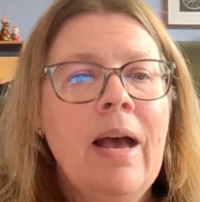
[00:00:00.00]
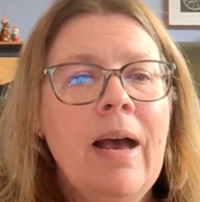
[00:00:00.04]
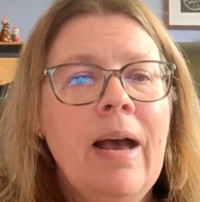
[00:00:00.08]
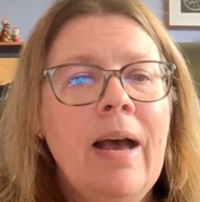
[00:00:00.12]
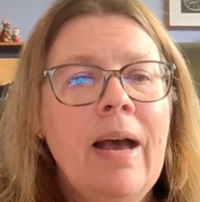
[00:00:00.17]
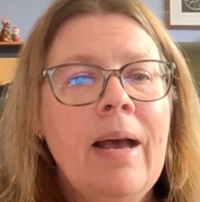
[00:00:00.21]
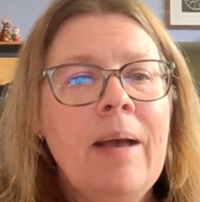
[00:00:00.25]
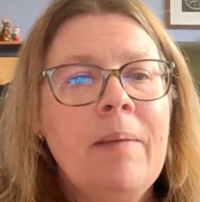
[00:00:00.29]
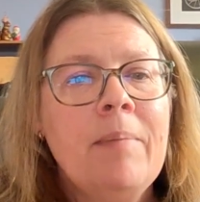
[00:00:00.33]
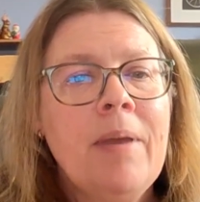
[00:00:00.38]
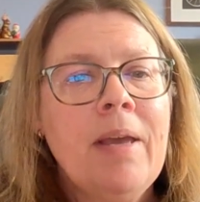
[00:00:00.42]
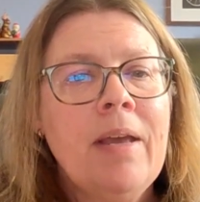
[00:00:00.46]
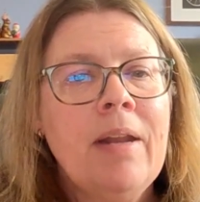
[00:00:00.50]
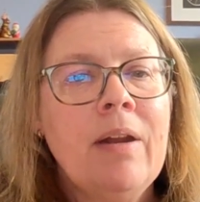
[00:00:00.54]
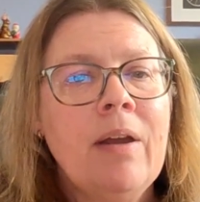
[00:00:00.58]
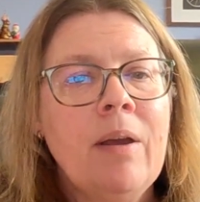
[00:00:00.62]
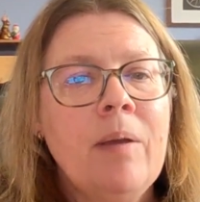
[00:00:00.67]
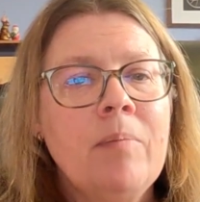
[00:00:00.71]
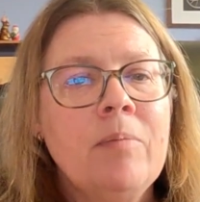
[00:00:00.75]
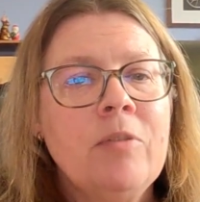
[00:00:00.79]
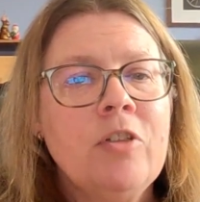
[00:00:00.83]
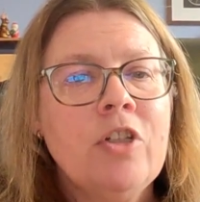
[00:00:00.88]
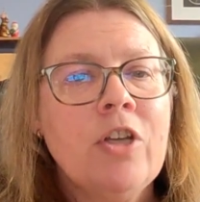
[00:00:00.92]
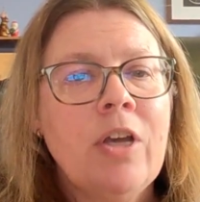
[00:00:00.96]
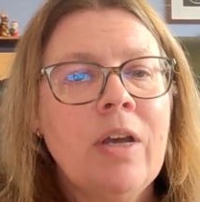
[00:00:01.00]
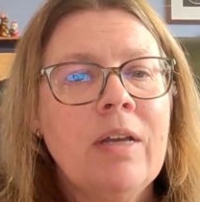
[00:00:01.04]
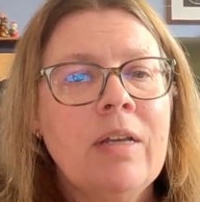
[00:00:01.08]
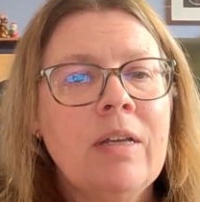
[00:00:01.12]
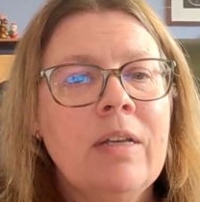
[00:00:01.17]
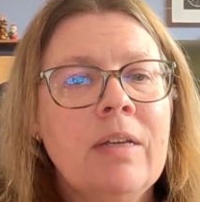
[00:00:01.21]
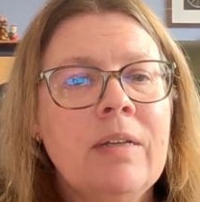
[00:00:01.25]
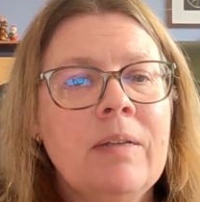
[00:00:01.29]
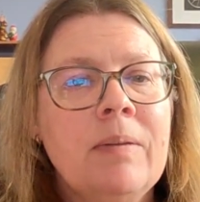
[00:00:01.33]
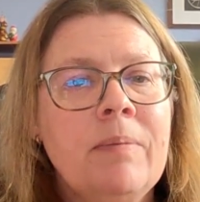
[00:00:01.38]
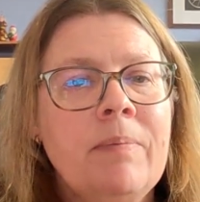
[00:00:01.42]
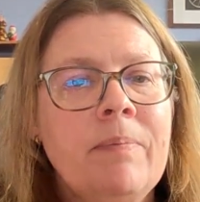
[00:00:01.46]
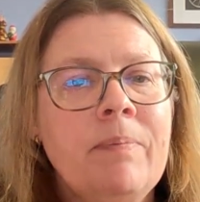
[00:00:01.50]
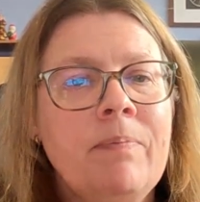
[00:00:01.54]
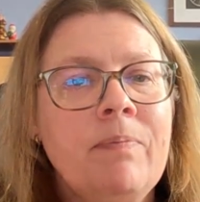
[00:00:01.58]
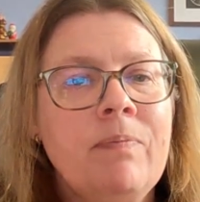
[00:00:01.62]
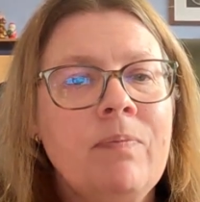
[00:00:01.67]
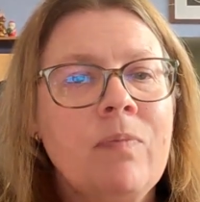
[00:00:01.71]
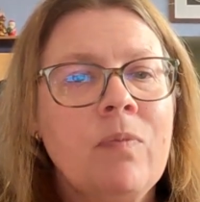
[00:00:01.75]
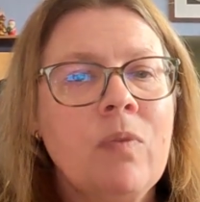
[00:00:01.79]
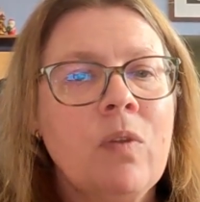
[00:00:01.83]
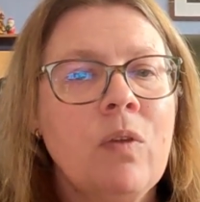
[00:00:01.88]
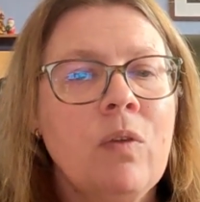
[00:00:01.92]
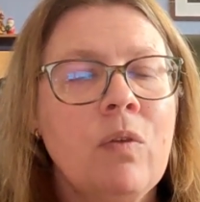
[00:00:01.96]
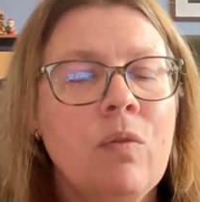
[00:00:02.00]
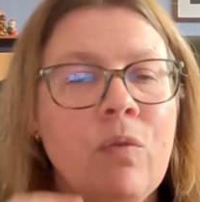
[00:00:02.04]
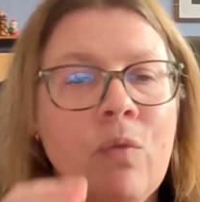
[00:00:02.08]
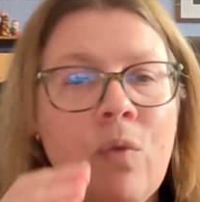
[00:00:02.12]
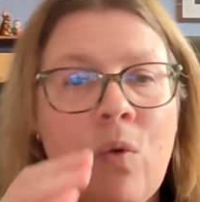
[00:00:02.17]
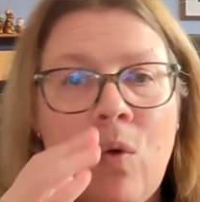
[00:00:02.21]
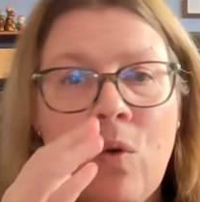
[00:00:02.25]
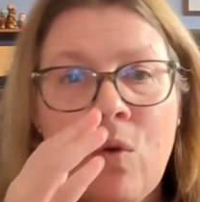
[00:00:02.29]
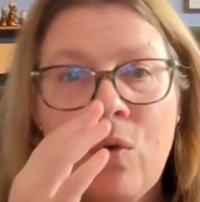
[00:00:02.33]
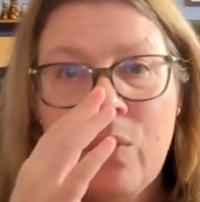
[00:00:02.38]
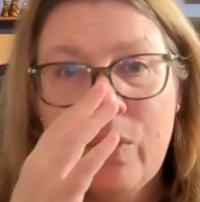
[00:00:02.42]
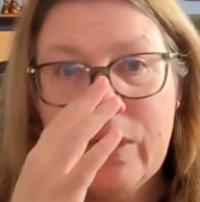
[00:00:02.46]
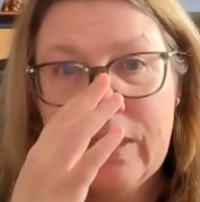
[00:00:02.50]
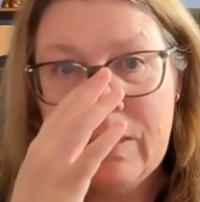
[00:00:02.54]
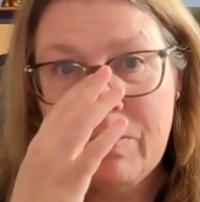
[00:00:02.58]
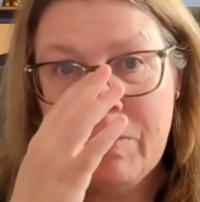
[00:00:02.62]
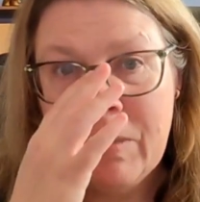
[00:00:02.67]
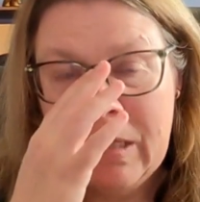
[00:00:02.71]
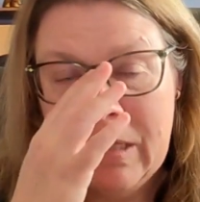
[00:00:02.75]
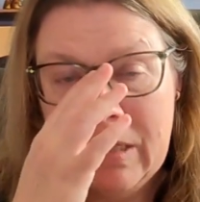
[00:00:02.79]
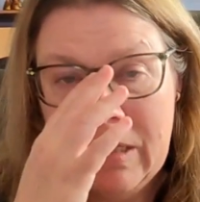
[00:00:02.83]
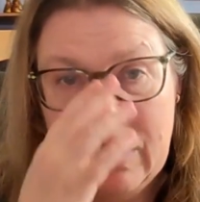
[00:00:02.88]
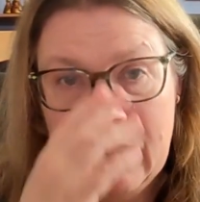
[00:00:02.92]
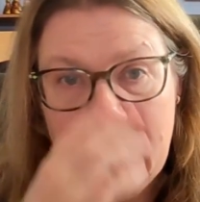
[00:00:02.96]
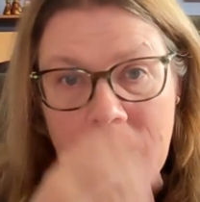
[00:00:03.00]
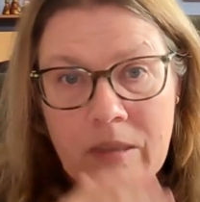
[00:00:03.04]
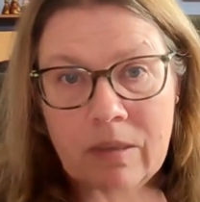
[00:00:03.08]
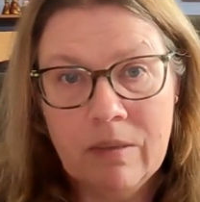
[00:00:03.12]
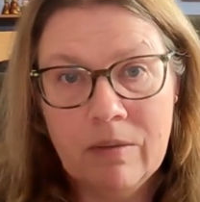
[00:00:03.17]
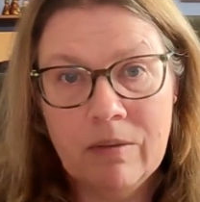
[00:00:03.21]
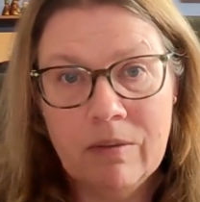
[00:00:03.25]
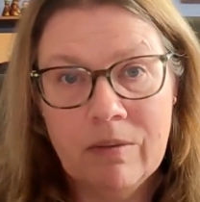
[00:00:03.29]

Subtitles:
And I'm just, for Christmas